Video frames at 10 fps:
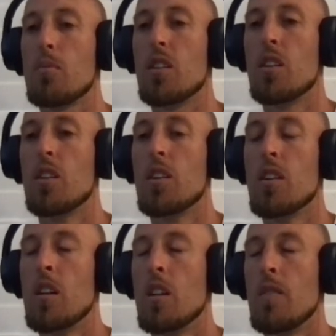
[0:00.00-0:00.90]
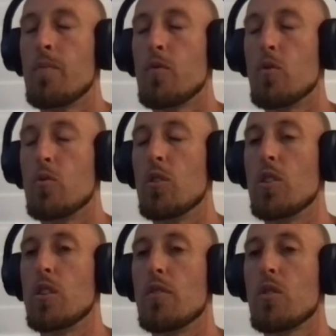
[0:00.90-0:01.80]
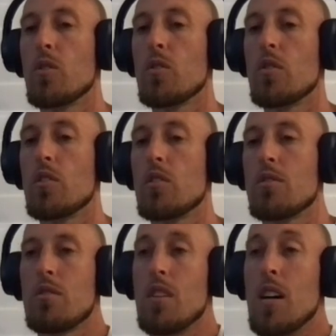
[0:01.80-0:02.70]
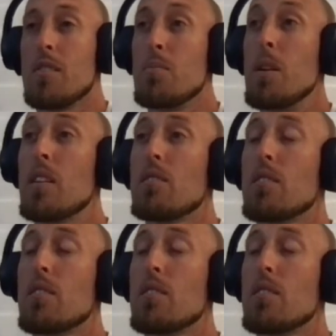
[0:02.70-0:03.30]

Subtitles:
but it's really difficult to not speak,